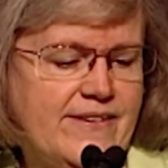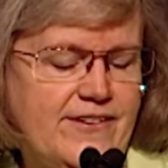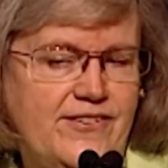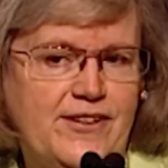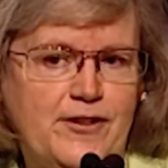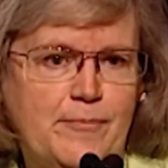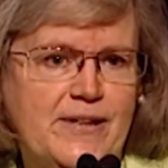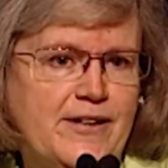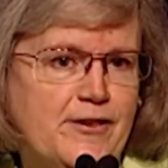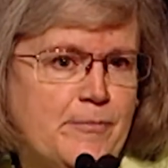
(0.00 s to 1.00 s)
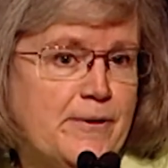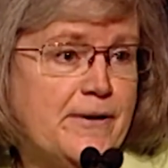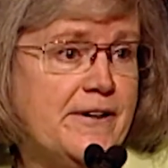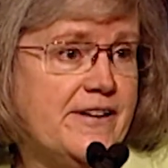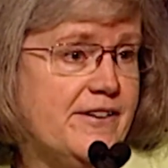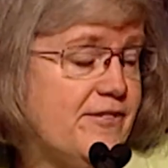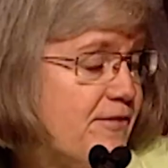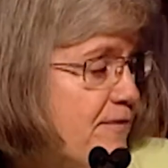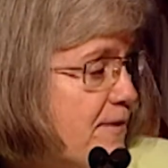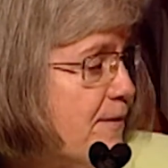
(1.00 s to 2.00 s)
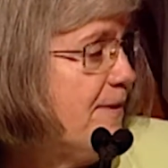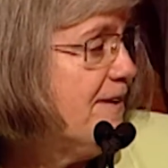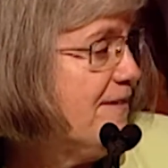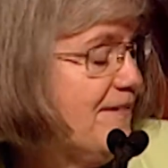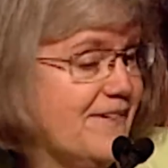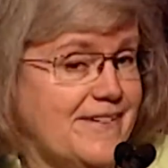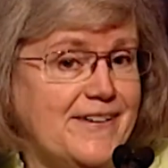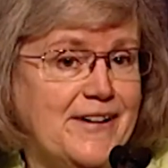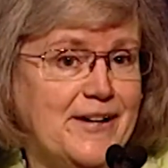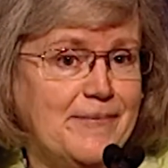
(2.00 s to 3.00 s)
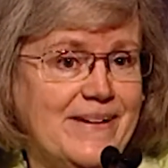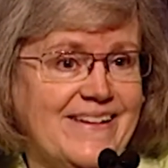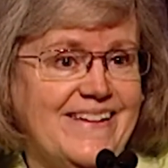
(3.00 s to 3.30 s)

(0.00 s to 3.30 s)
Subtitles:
the agenda beyond the parties for quite a long time